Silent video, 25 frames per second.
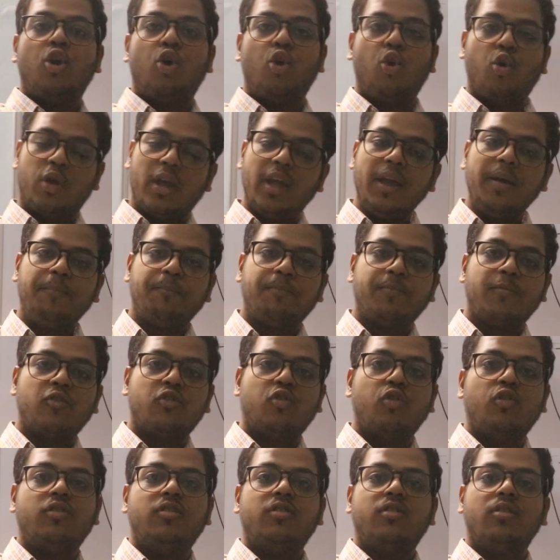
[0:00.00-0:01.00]
Okay,
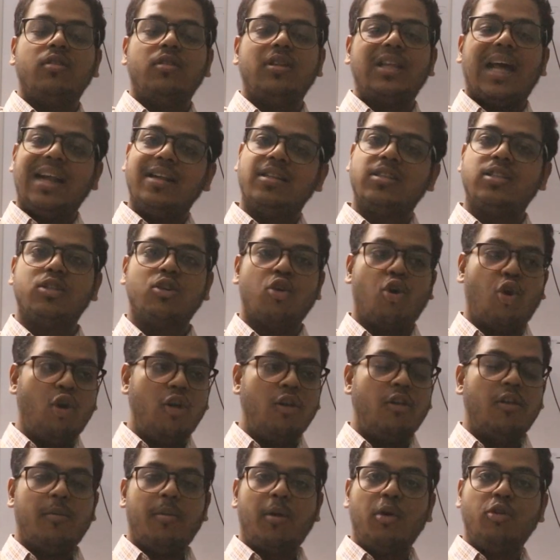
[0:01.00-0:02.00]
so that's
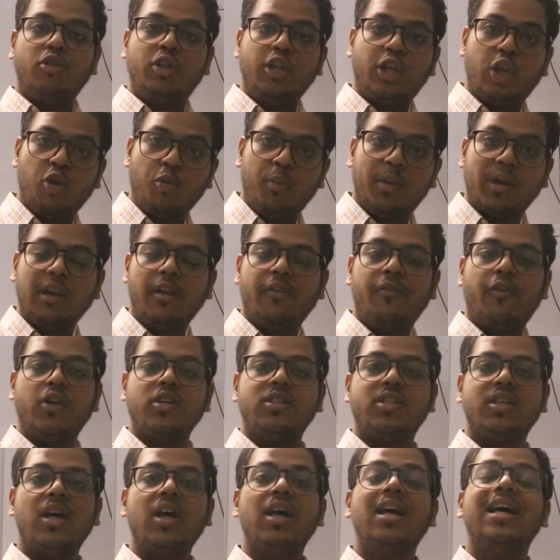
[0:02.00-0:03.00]
all about the cubital
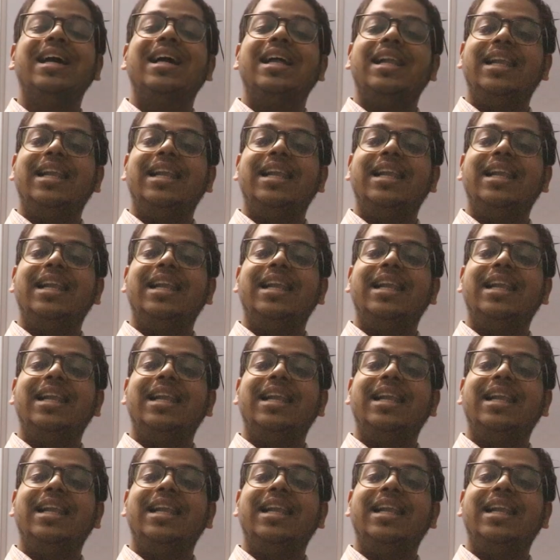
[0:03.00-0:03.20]
fossa.